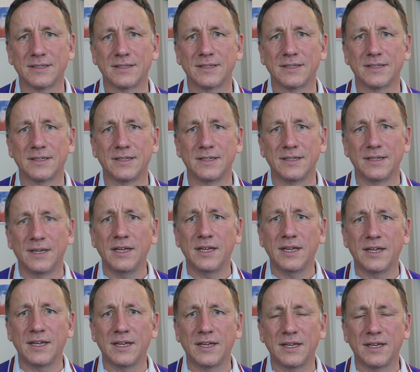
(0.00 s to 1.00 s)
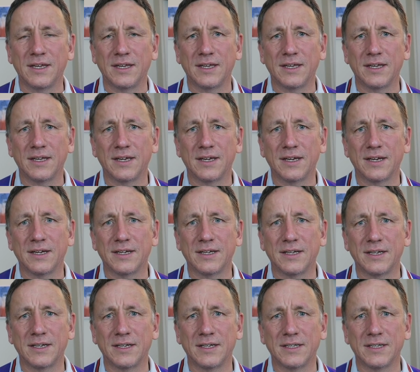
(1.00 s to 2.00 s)

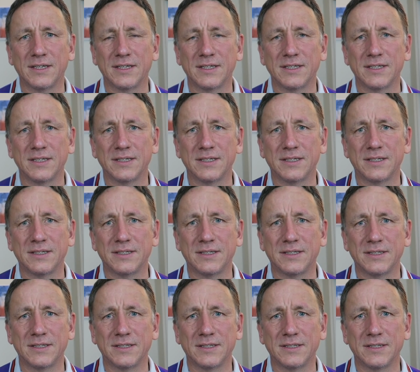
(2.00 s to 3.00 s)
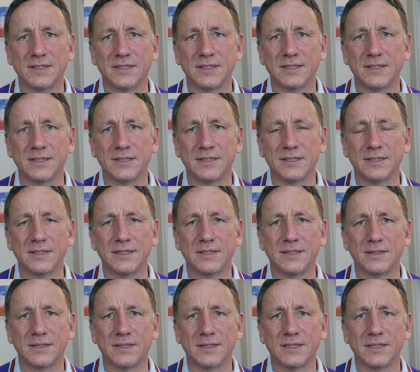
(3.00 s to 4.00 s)

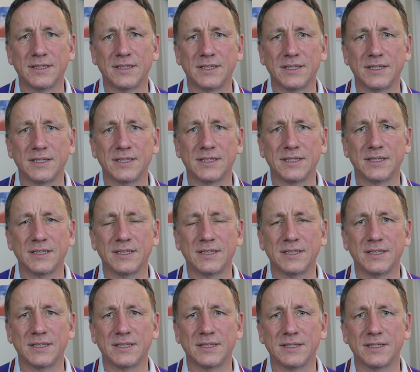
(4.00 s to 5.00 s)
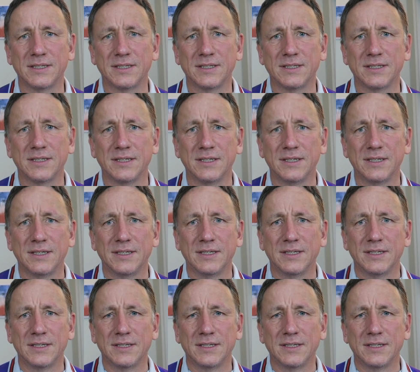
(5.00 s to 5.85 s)
(not speaking)